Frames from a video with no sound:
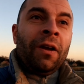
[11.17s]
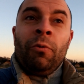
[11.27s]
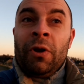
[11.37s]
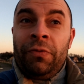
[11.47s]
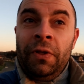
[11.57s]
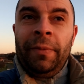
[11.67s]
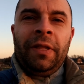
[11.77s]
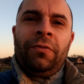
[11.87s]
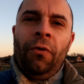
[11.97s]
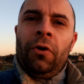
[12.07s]
We're
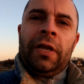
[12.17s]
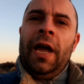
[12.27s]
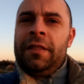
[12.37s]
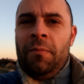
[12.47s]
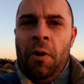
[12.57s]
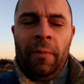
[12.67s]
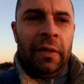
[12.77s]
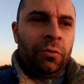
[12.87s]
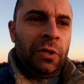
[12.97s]
filming in 4K at the moment,